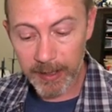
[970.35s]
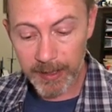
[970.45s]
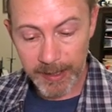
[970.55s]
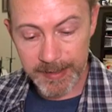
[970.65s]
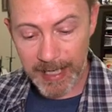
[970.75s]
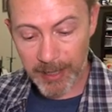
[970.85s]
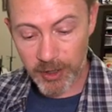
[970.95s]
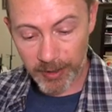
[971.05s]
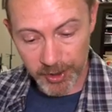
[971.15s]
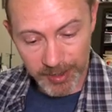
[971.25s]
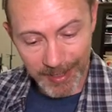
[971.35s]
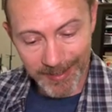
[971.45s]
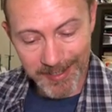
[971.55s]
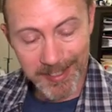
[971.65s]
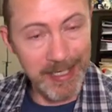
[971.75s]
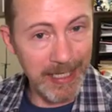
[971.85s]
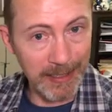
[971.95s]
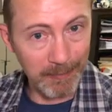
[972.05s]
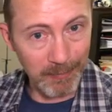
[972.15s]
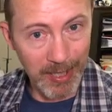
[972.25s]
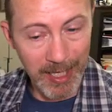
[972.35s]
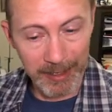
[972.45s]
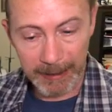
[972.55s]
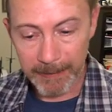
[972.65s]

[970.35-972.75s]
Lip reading: it's actually just got a snake body.